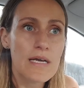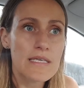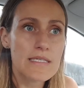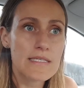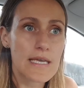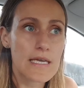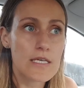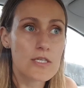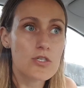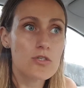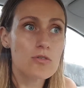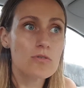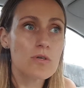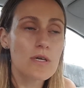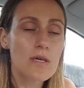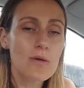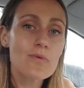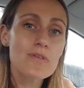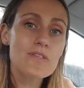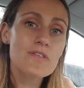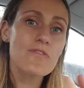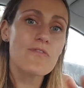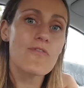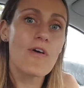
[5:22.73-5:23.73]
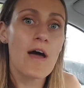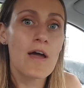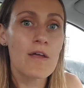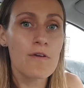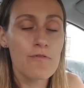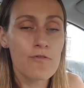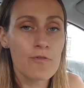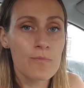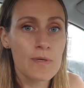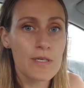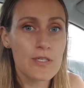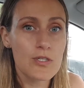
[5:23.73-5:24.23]
schedule, it was fine
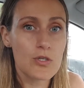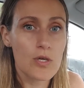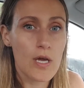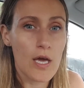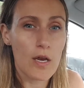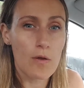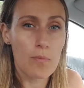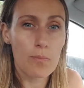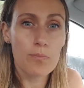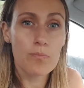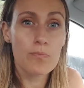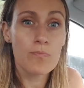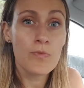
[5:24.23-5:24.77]
for me to kind of